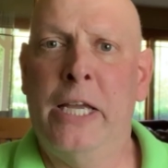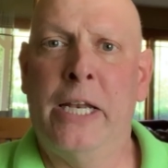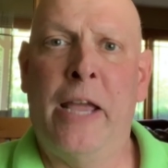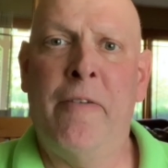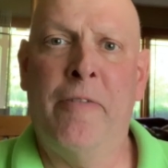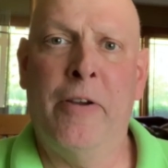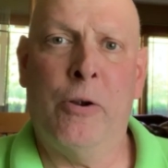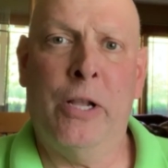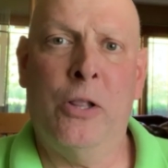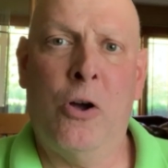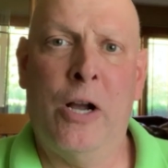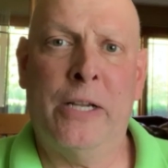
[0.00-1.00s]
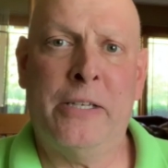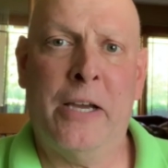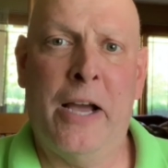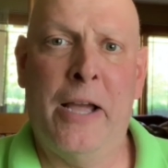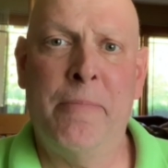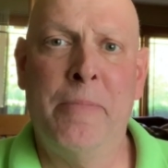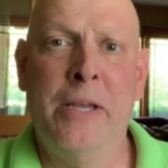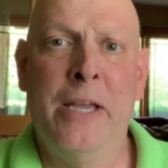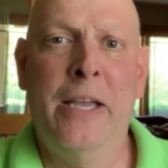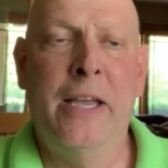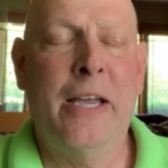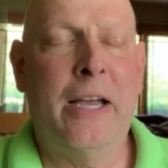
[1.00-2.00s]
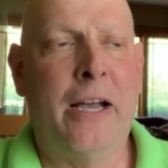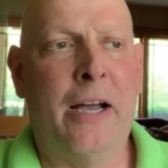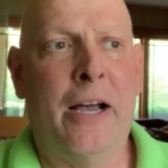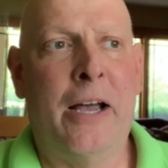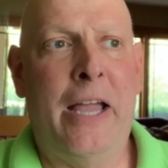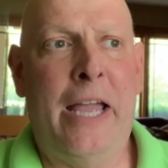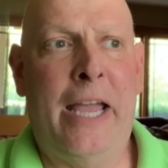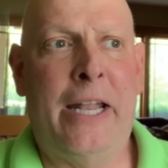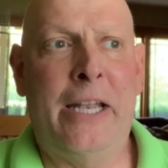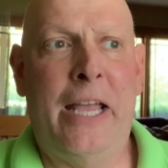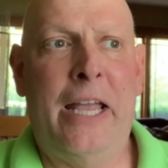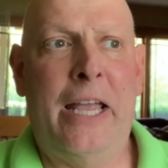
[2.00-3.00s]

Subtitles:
in a very long time, and